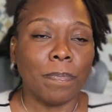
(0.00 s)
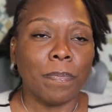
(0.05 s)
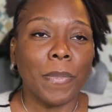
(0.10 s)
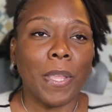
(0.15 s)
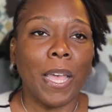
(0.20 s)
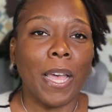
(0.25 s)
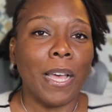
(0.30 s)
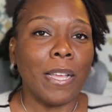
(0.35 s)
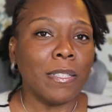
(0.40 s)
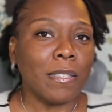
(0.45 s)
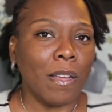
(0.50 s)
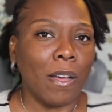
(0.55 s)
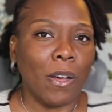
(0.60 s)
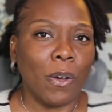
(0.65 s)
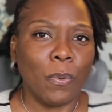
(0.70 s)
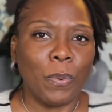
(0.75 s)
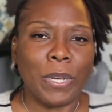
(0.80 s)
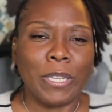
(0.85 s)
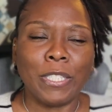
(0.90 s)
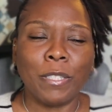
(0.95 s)
As
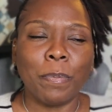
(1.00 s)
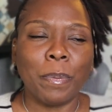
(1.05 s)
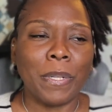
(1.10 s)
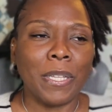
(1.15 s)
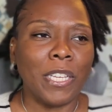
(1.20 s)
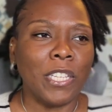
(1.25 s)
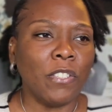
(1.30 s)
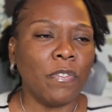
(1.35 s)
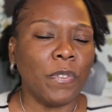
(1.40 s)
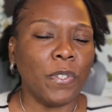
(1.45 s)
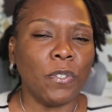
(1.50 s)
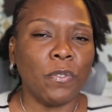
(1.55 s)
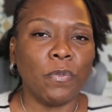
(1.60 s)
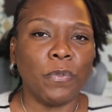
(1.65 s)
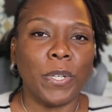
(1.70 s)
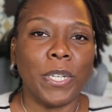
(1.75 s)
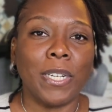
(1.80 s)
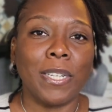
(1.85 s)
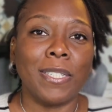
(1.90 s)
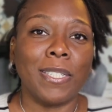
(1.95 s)
always, please feel
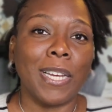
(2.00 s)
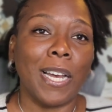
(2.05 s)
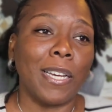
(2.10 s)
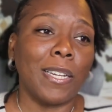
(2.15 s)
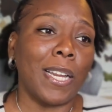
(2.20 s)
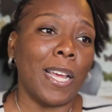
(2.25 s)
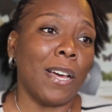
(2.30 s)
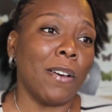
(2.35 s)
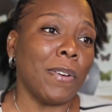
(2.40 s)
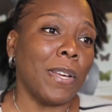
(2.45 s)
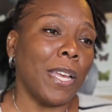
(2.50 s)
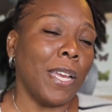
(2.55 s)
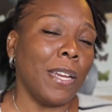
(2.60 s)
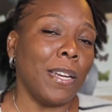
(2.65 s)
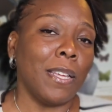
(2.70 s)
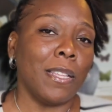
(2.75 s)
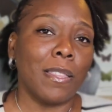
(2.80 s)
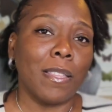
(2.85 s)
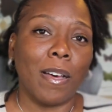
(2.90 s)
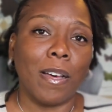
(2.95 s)
free to jot down
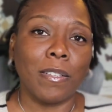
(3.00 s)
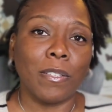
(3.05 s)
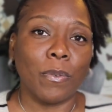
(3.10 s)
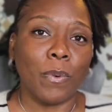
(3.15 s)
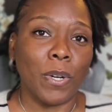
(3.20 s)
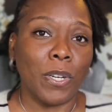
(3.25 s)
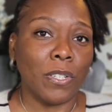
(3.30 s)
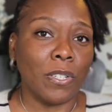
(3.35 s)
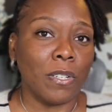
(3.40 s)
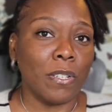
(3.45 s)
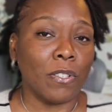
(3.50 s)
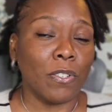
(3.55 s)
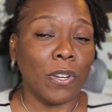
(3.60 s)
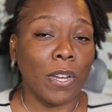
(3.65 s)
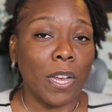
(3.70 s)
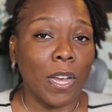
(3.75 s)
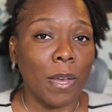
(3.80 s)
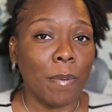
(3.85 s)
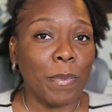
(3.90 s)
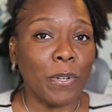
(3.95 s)
any thoughts, questions, or
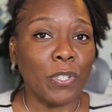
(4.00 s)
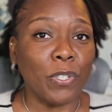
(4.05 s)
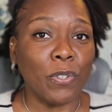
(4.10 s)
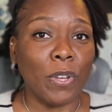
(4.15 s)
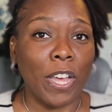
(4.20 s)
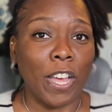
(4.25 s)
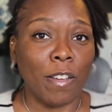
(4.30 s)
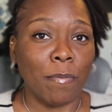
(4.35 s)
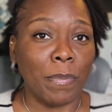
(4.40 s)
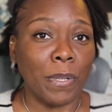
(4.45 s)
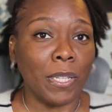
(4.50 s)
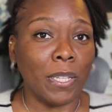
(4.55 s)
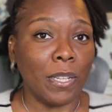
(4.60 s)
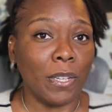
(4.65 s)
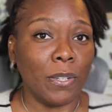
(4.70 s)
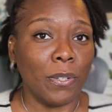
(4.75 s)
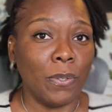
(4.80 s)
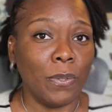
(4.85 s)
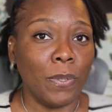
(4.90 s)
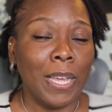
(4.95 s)
comments you have
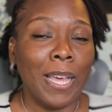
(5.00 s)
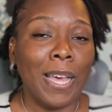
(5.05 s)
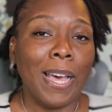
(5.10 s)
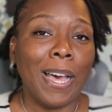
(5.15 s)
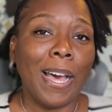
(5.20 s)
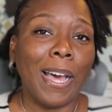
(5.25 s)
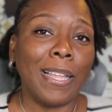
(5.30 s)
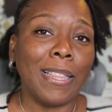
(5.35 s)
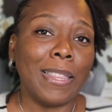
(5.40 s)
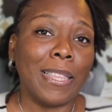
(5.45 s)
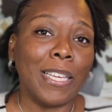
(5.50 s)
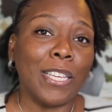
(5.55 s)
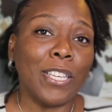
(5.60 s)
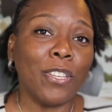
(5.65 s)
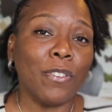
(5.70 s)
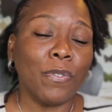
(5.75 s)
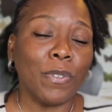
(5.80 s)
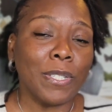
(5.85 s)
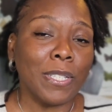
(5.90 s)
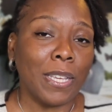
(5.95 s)
below. I thank
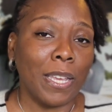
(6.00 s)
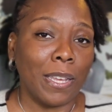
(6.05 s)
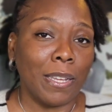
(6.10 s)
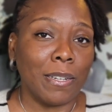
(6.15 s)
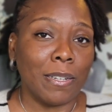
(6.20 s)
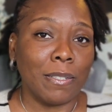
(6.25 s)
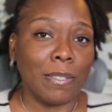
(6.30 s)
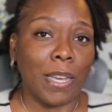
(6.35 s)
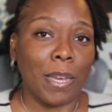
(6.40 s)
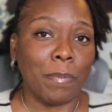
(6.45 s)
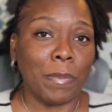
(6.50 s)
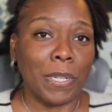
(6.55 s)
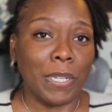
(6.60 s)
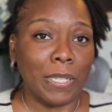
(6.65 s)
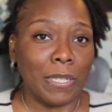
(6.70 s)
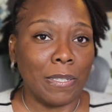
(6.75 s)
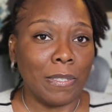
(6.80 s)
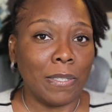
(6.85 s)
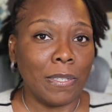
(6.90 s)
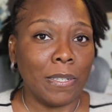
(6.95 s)
you for taking the time to
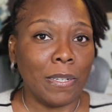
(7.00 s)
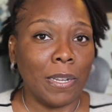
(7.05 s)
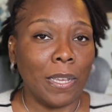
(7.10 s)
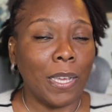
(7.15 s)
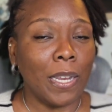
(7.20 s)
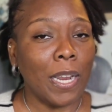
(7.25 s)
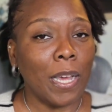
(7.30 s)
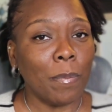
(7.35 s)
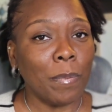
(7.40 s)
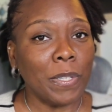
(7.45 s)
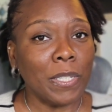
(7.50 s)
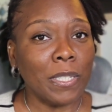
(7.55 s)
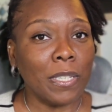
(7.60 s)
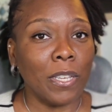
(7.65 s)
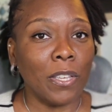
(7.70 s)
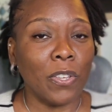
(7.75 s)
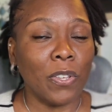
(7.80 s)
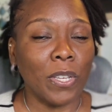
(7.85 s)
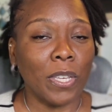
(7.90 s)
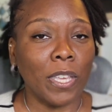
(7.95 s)
listen, and I'll be
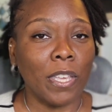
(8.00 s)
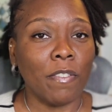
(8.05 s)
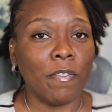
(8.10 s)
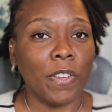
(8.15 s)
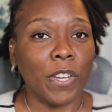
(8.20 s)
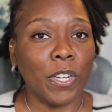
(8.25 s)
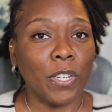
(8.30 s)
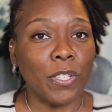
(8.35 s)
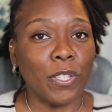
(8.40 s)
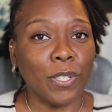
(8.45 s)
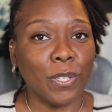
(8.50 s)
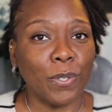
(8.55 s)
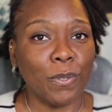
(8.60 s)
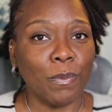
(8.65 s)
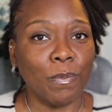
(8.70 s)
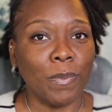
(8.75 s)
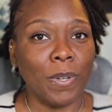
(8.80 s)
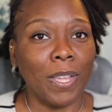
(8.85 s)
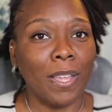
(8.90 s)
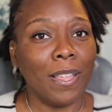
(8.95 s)
seeing you again very
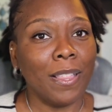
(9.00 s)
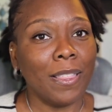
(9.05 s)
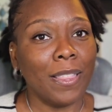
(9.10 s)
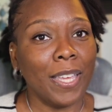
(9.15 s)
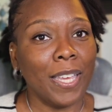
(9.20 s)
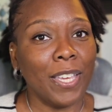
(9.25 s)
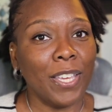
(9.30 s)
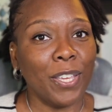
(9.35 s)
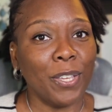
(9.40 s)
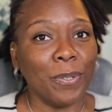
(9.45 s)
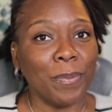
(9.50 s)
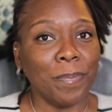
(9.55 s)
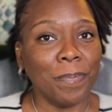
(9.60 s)
soon. Thank you.